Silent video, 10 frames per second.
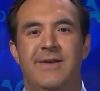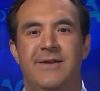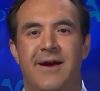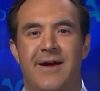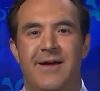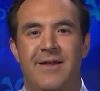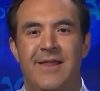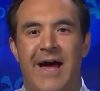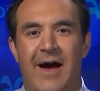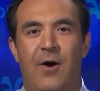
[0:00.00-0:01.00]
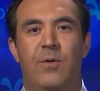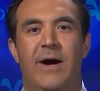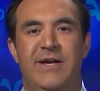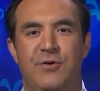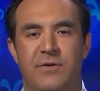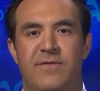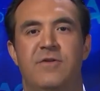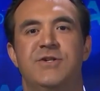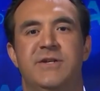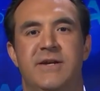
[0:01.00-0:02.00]
uh, allow a
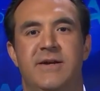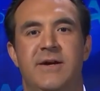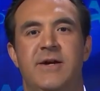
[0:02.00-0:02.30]
university